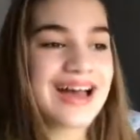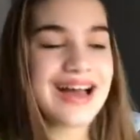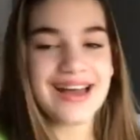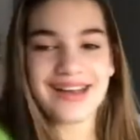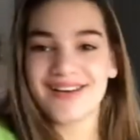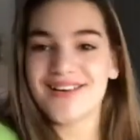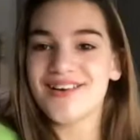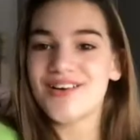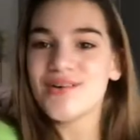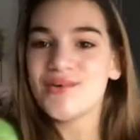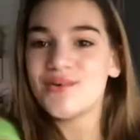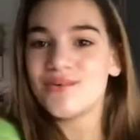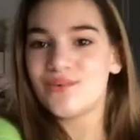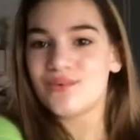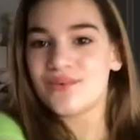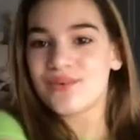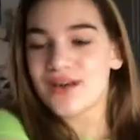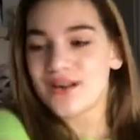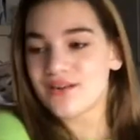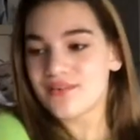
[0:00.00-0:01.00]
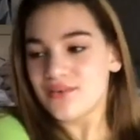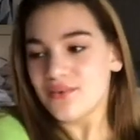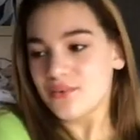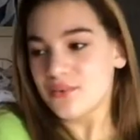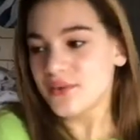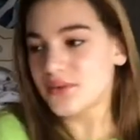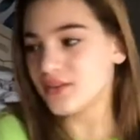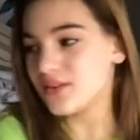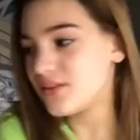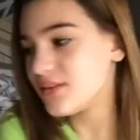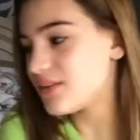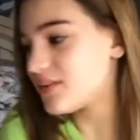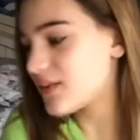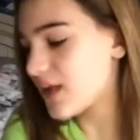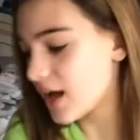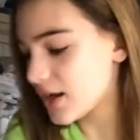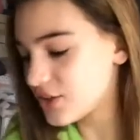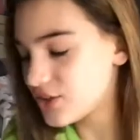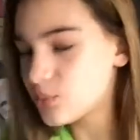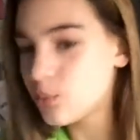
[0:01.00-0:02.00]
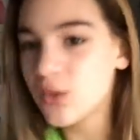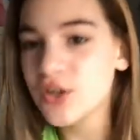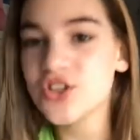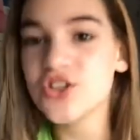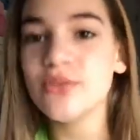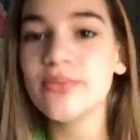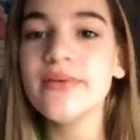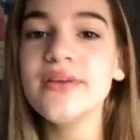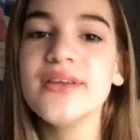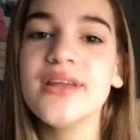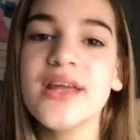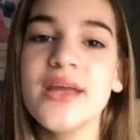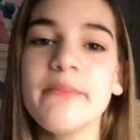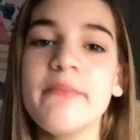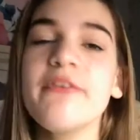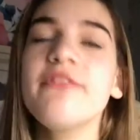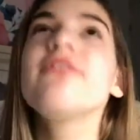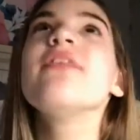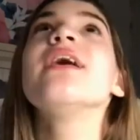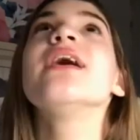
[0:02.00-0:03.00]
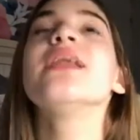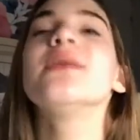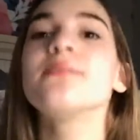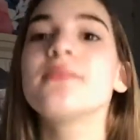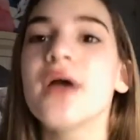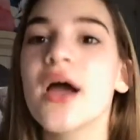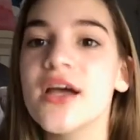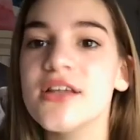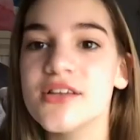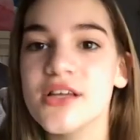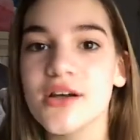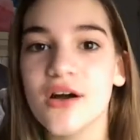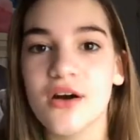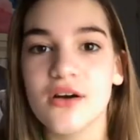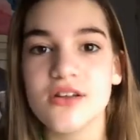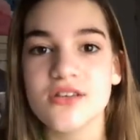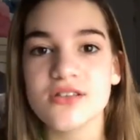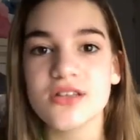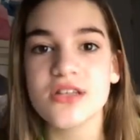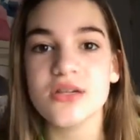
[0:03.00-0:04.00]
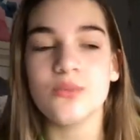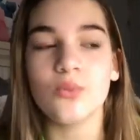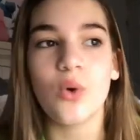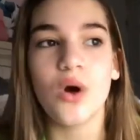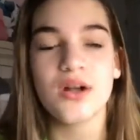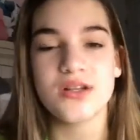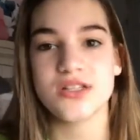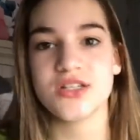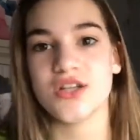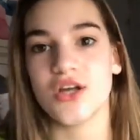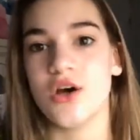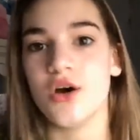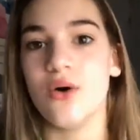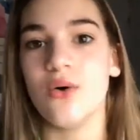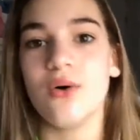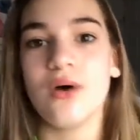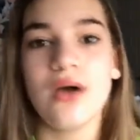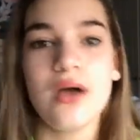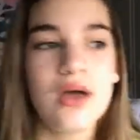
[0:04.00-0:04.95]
I don't know. I don't know what. I, what should we name our fandom, guys? I honestly want to know.